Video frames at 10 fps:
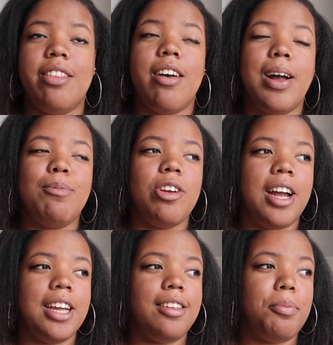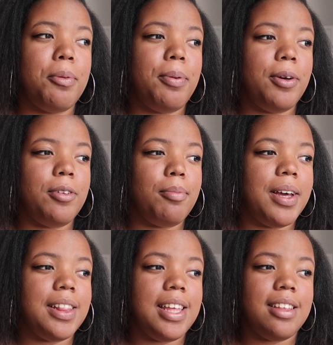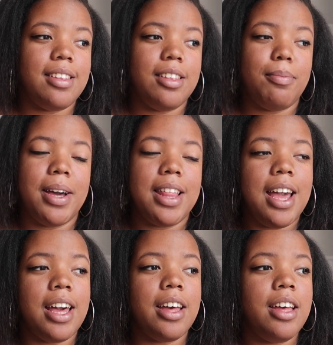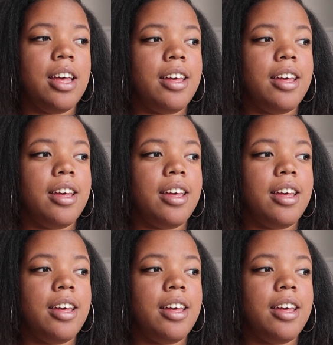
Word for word: So I'm trying to propose my thesis by like